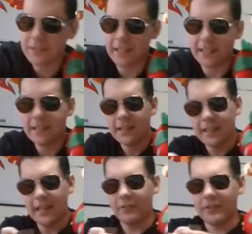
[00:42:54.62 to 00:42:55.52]
like
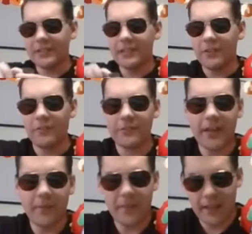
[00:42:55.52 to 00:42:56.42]
every single
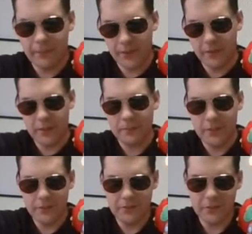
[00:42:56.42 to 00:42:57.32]
frame of that movie is
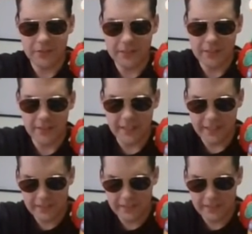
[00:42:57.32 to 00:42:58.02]
beautiful. So like